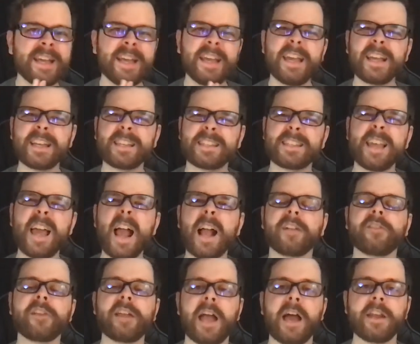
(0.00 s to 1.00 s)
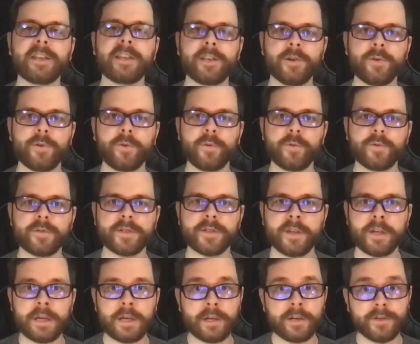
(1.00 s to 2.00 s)
exactly how to use
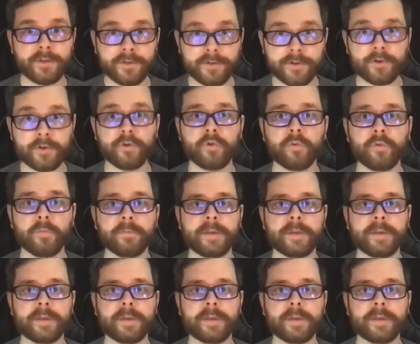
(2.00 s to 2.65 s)
Zoom.